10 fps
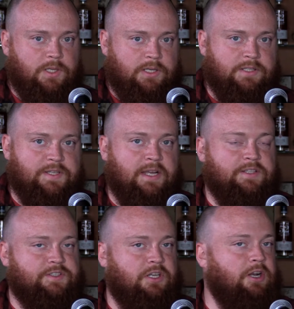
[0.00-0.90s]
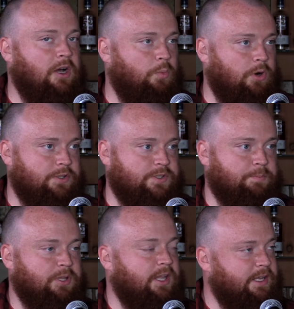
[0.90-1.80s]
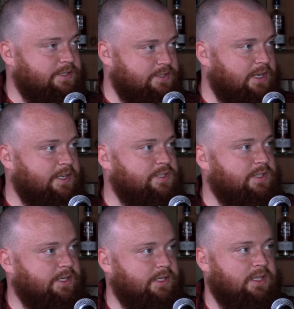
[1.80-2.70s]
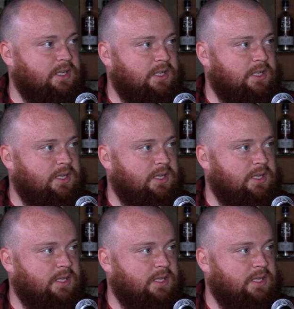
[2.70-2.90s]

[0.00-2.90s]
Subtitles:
it tends to not want to play as nicely